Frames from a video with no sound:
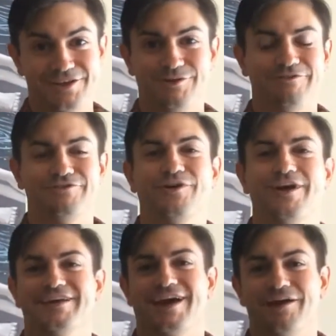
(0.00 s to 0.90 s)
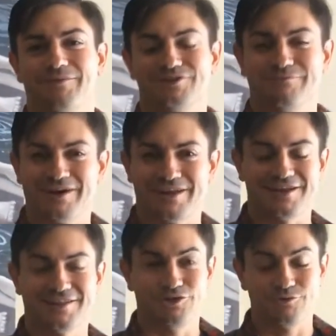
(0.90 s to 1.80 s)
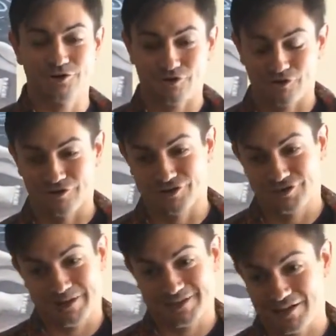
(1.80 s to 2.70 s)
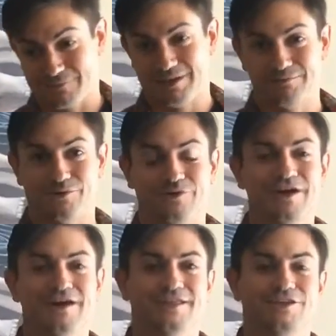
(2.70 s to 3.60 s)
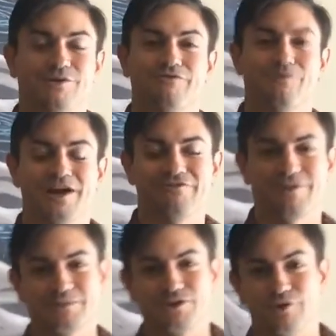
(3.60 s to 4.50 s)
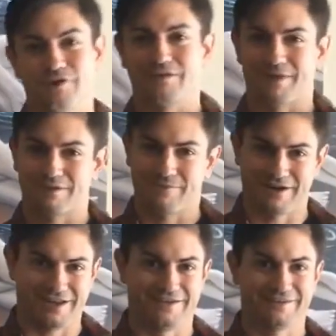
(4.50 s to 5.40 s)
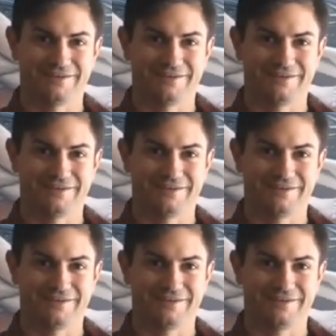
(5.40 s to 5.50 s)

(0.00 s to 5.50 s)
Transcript: You have no idea how much money that you can earn just by telling people that you have a way for them to quickly make money.